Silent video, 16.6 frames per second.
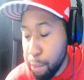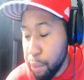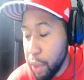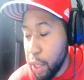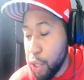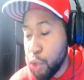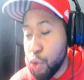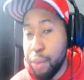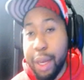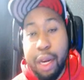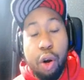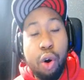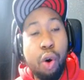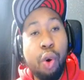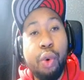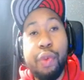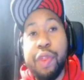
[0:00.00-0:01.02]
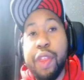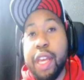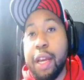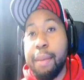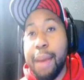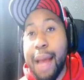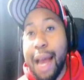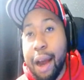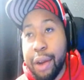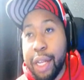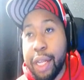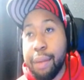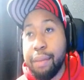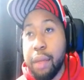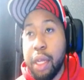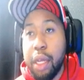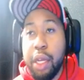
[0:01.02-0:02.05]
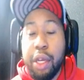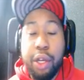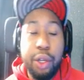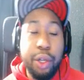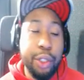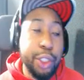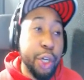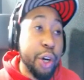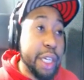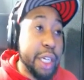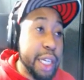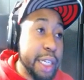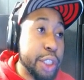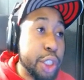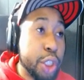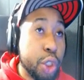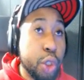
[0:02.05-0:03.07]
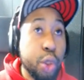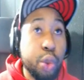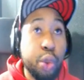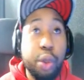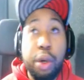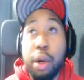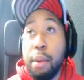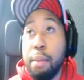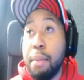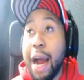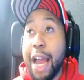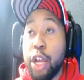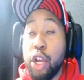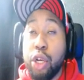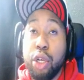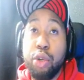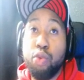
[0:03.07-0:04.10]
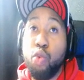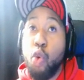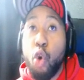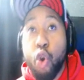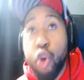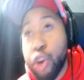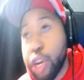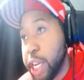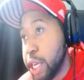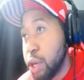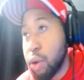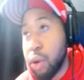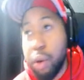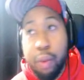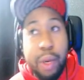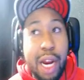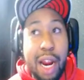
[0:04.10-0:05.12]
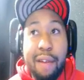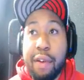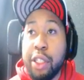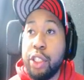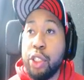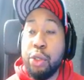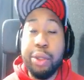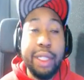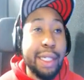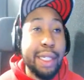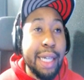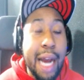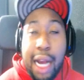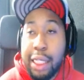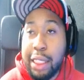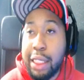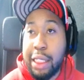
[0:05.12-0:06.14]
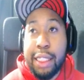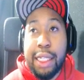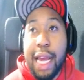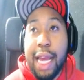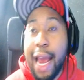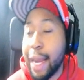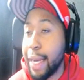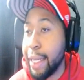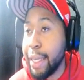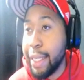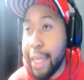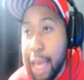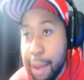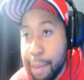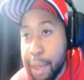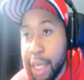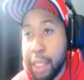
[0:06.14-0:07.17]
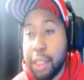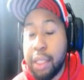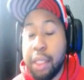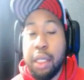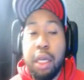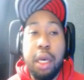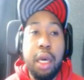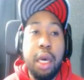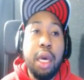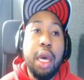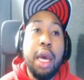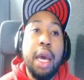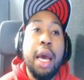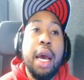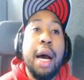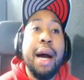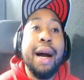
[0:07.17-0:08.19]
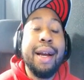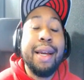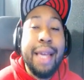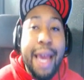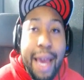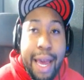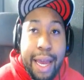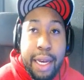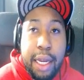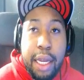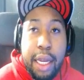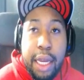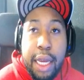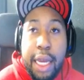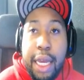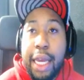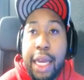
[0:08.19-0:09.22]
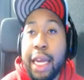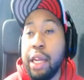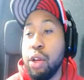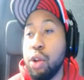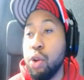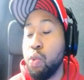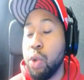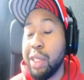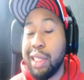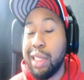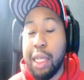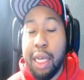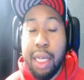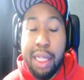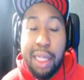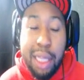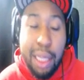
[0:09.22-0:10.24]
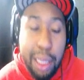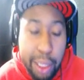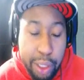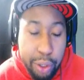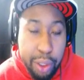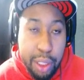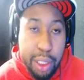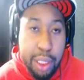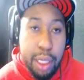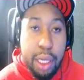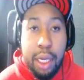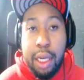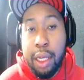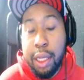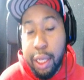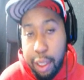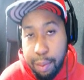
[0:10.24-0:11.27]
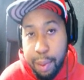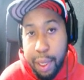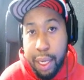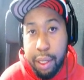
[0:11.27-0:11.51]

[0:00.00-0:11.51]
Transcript: You made a whole thing about it. You turned it into my warning or whatever to Tekashi and Akademiks. Again, it was clearly clickbait.